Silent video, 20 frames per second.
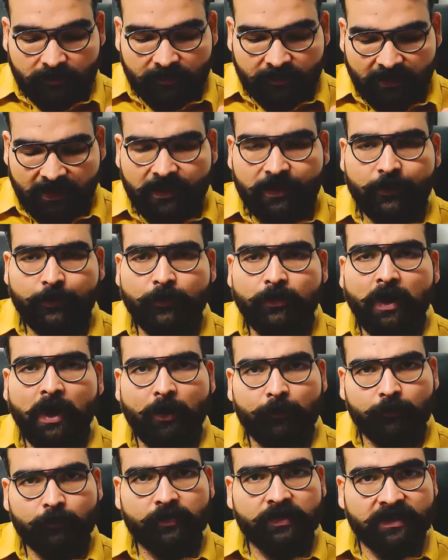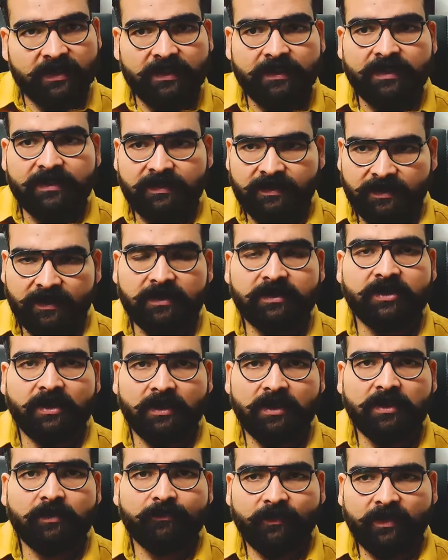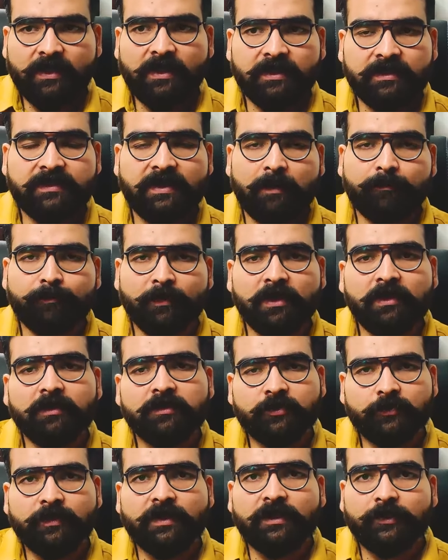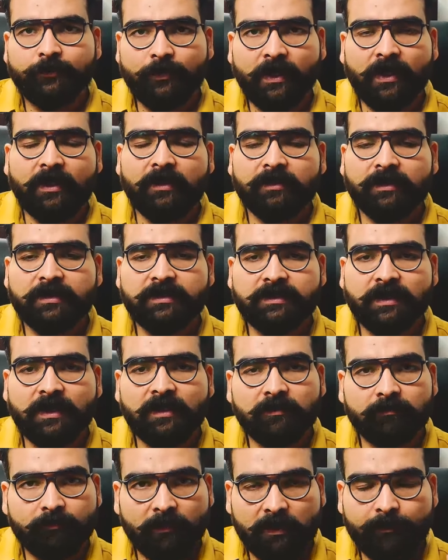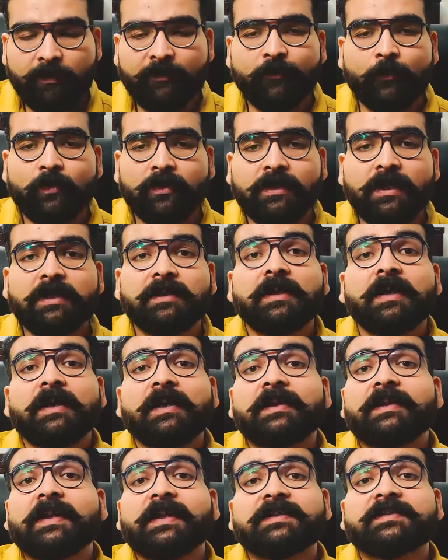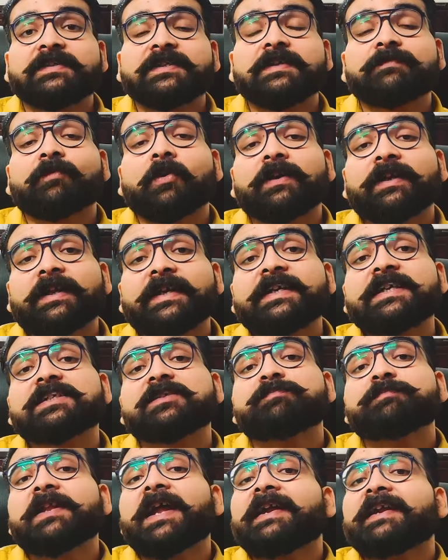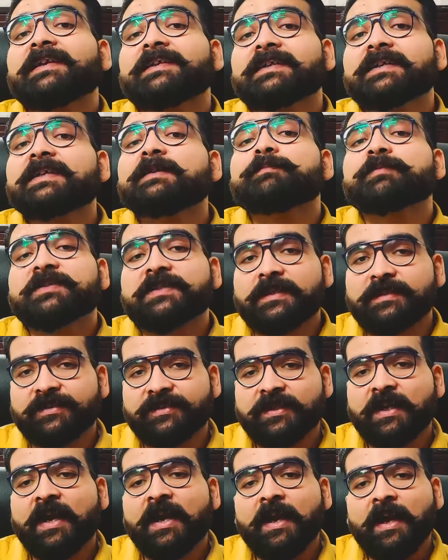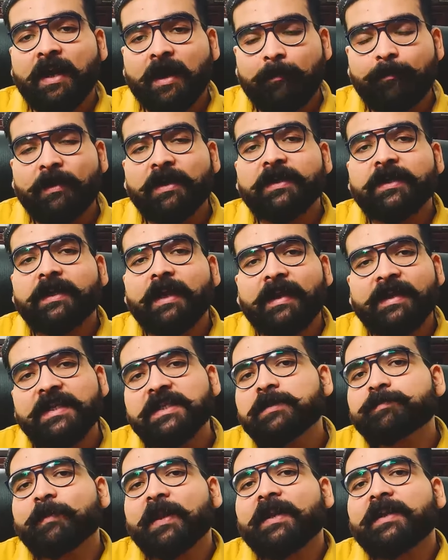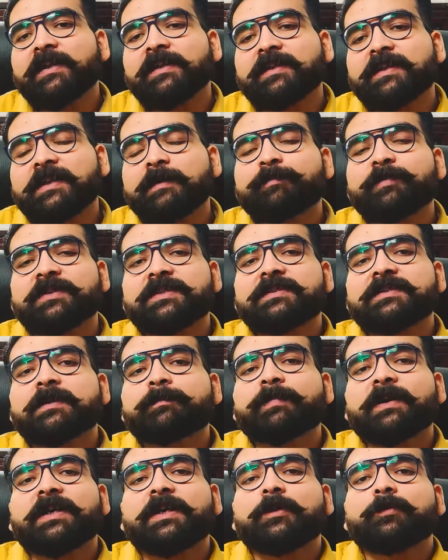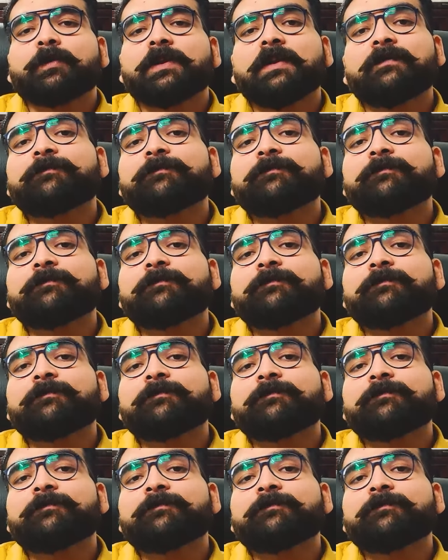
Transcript: tell you how to see this in a chart with the example so that you can understand. But before that, let's see what each planet represents. Each planet represents a particular